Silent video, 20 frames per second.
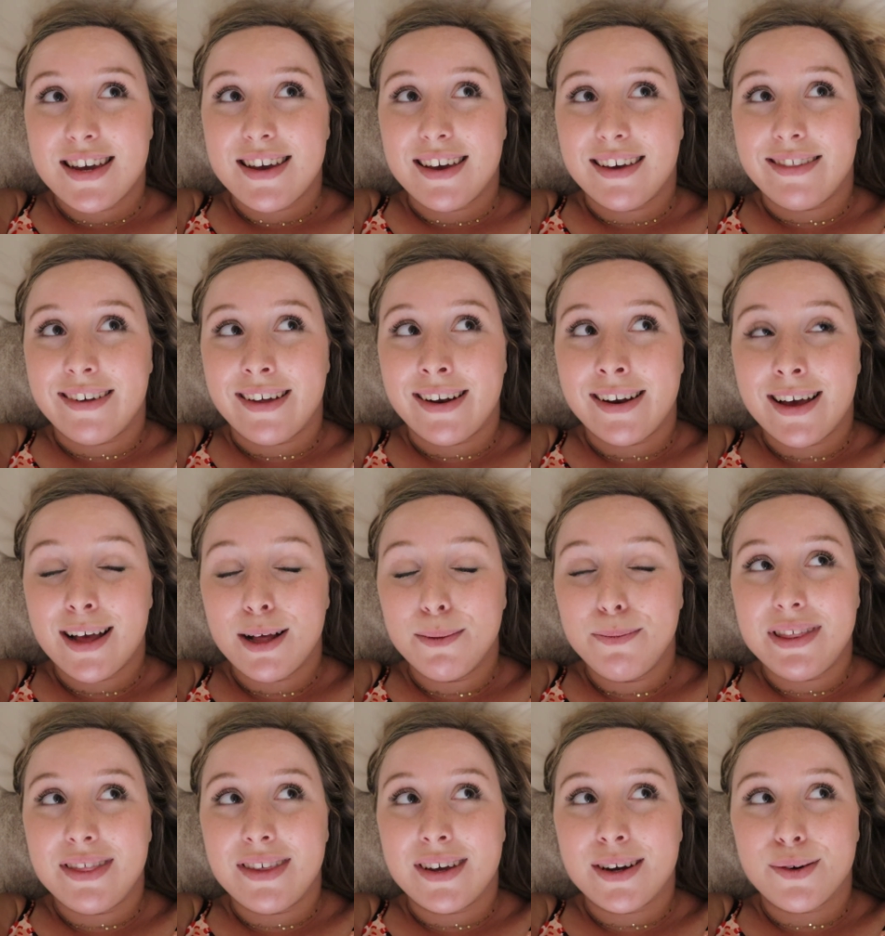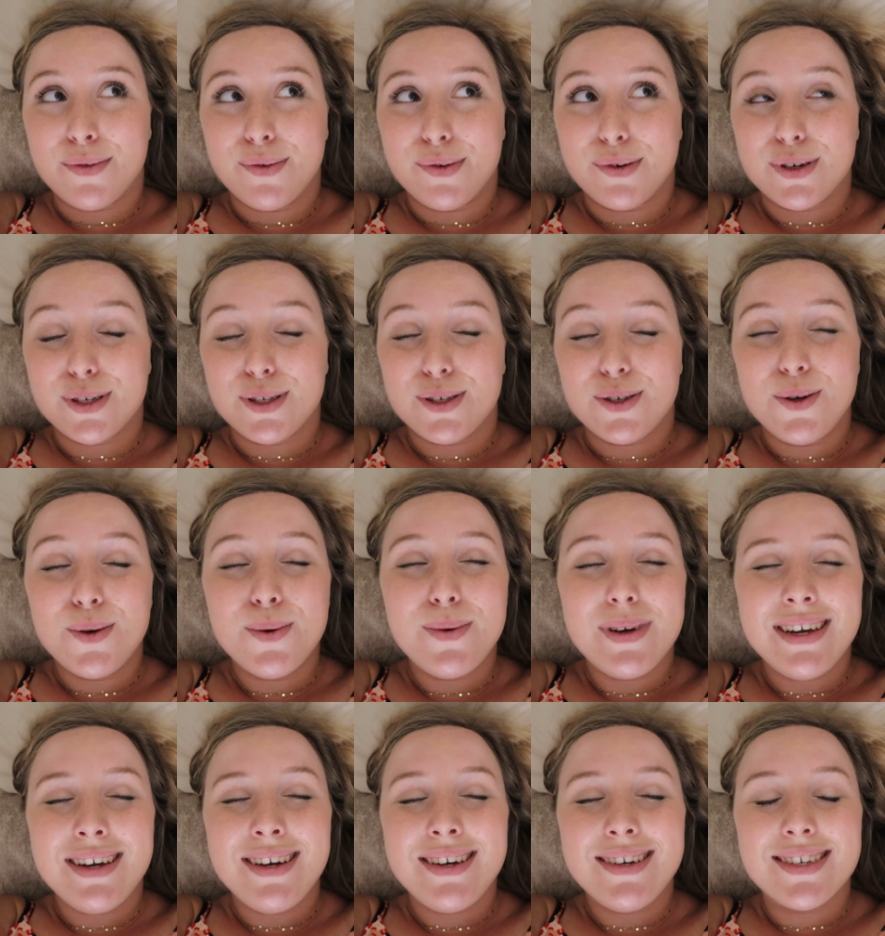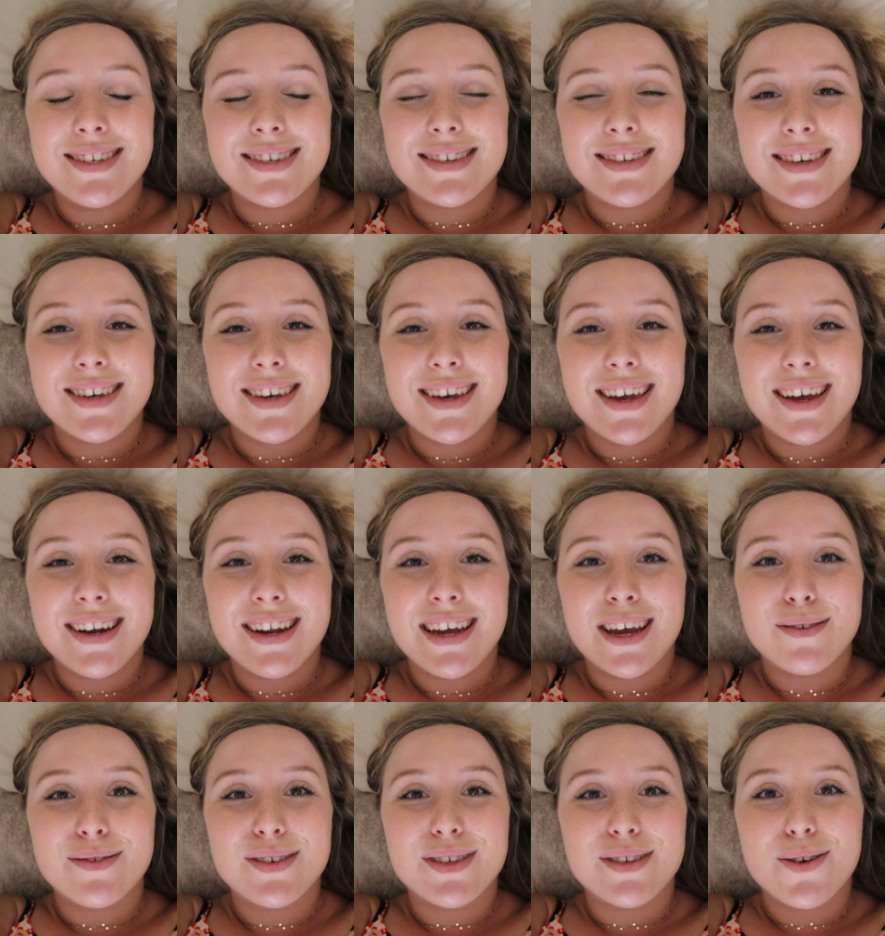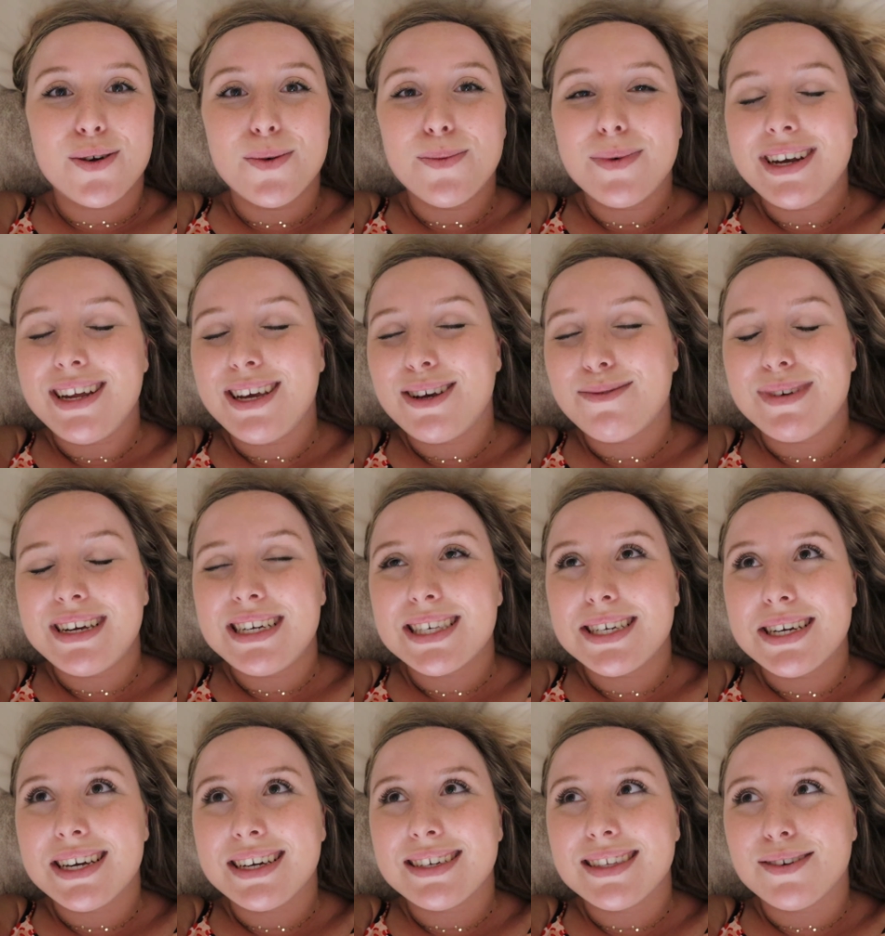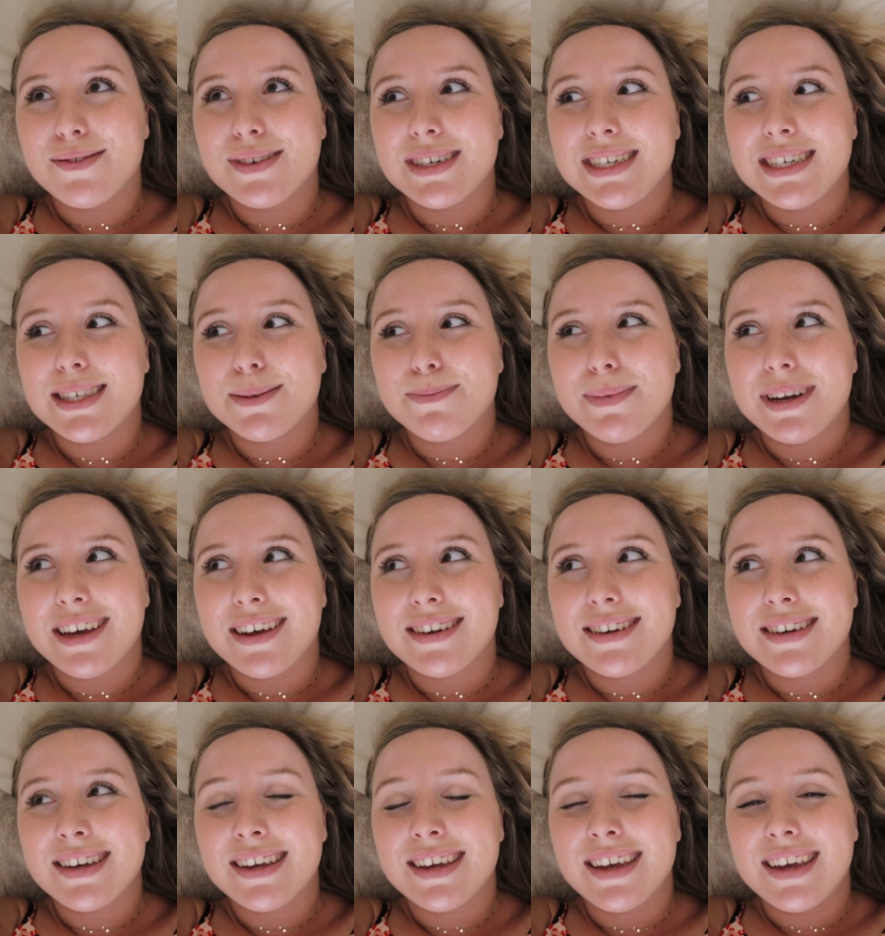And then I'll be there for 2 weeks, and I have so many amazing activities planned.